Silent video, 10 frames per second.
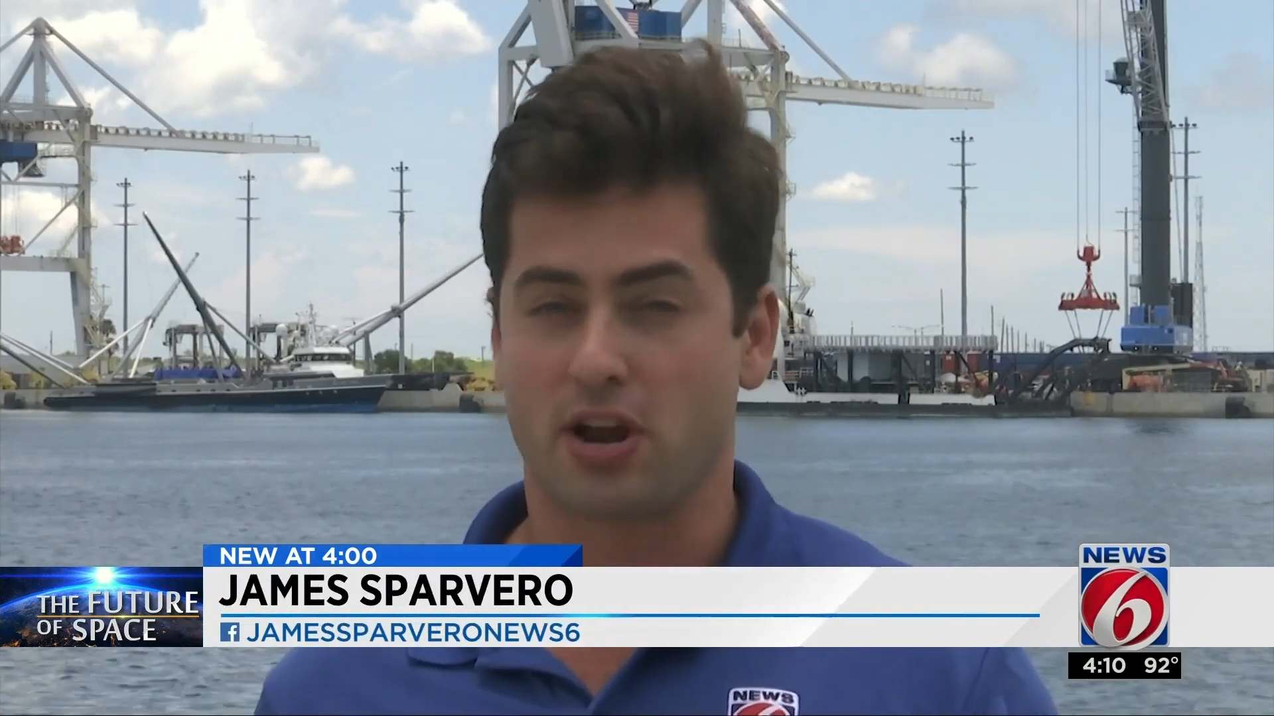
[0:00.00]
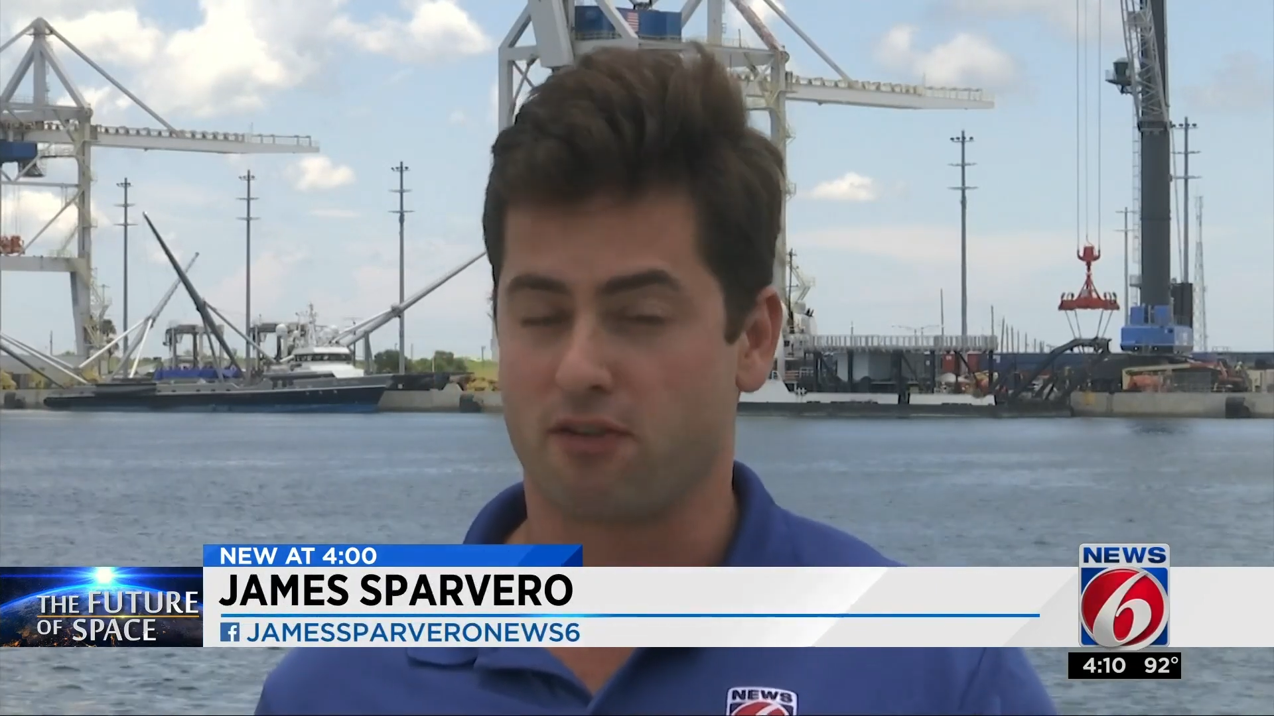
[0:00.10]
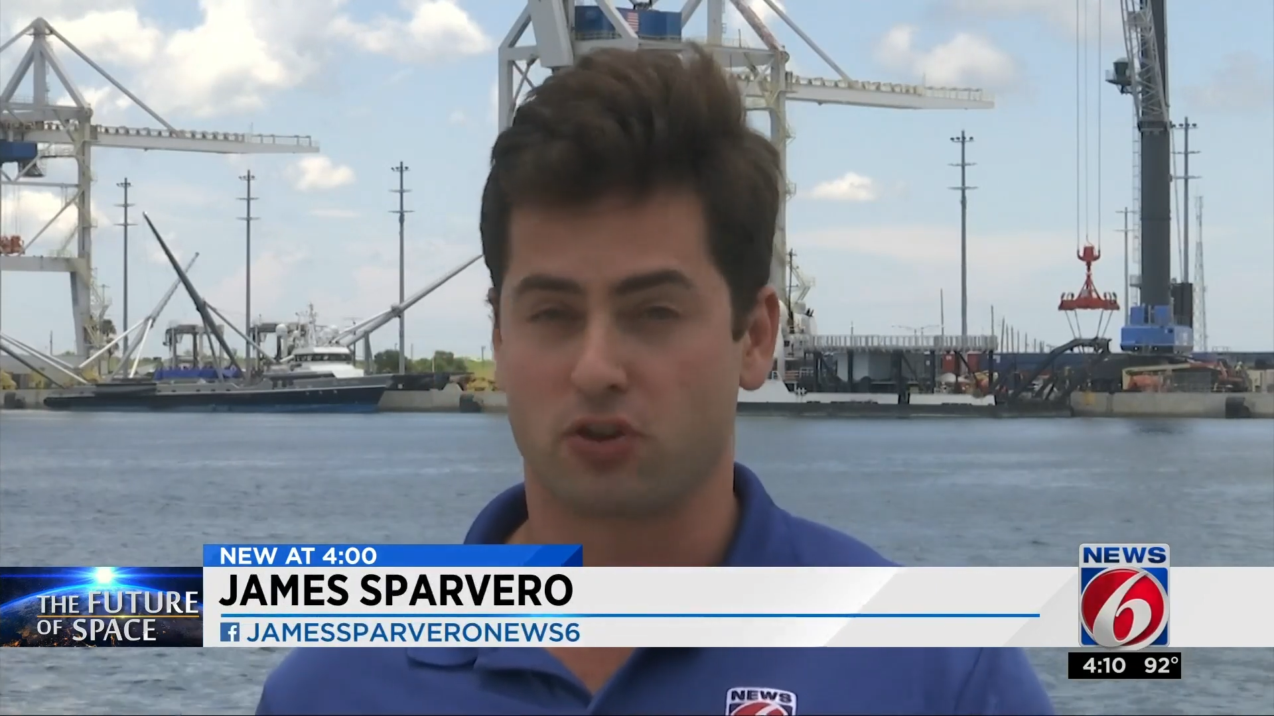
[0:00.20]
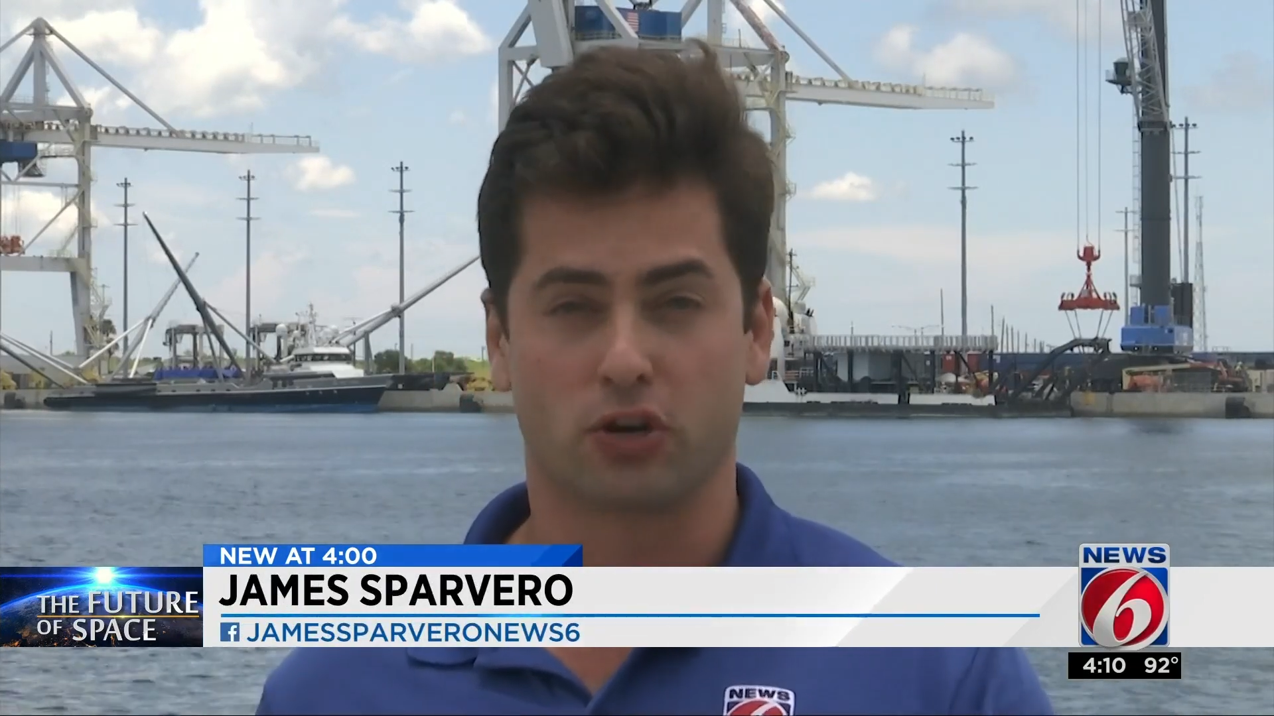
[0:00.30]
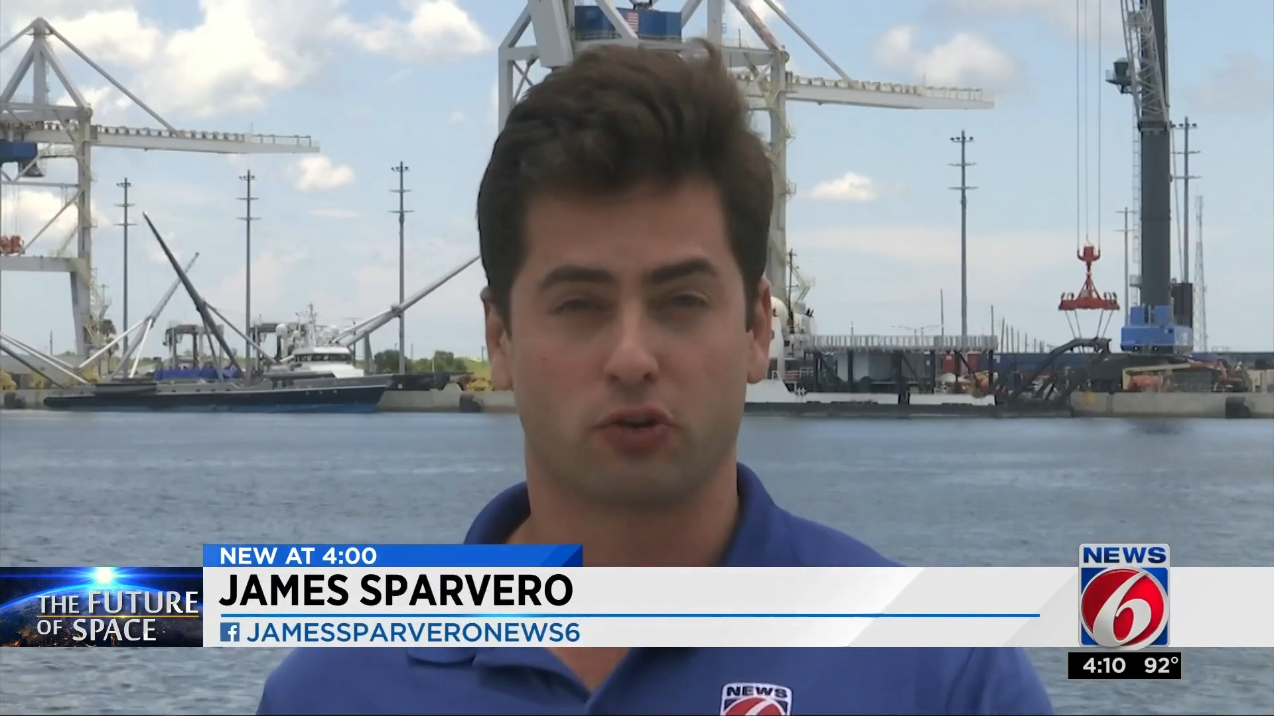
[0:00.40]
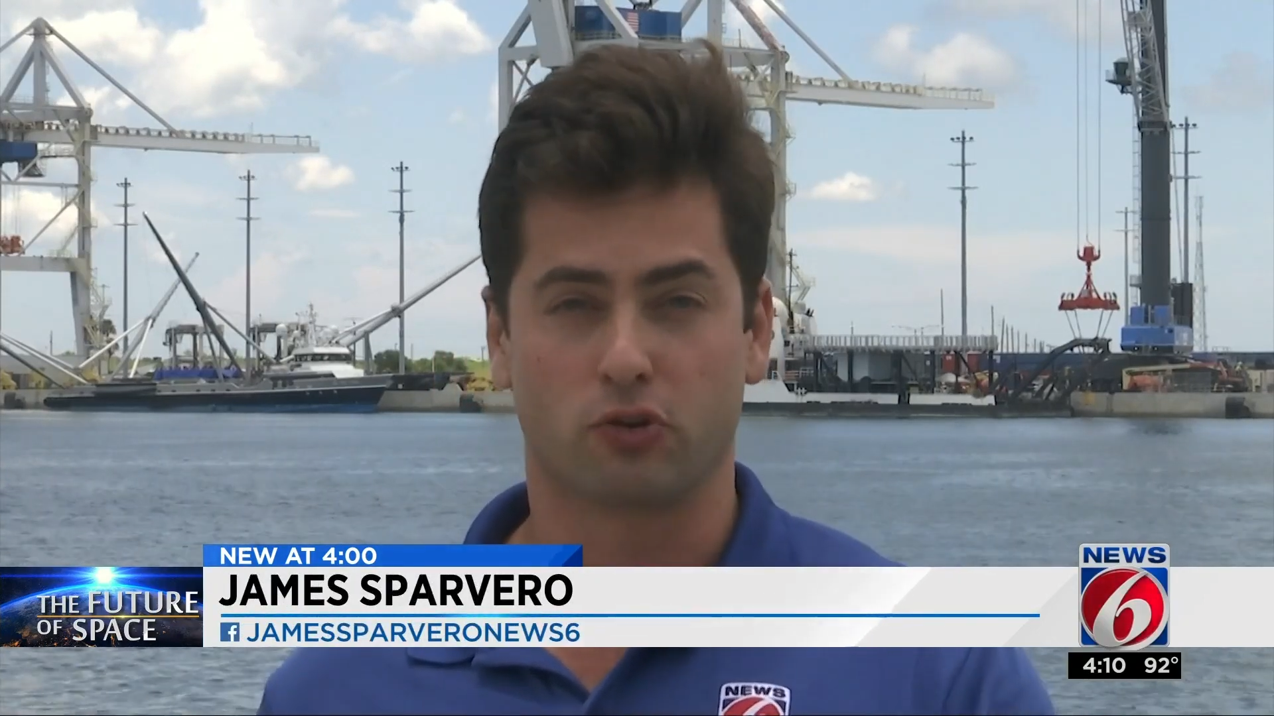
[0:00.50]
whenever the